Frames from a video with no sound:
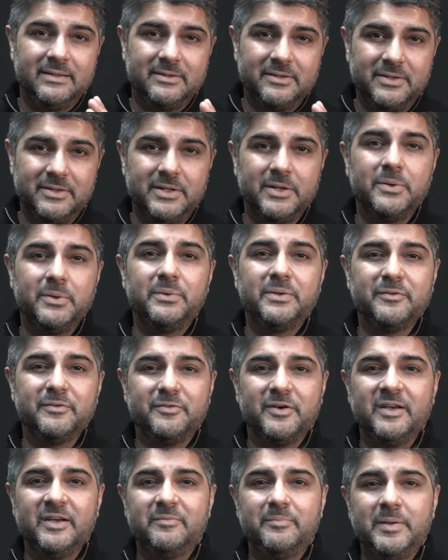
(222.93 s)
to know the
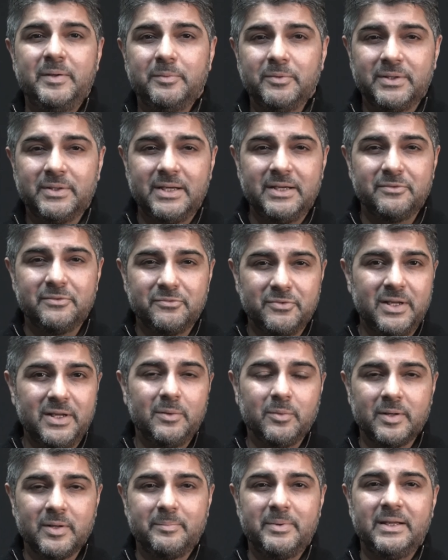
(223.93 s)
5 people that you really
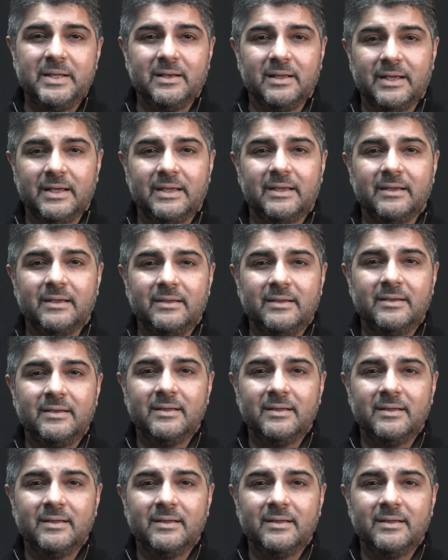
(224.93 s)
want to be like.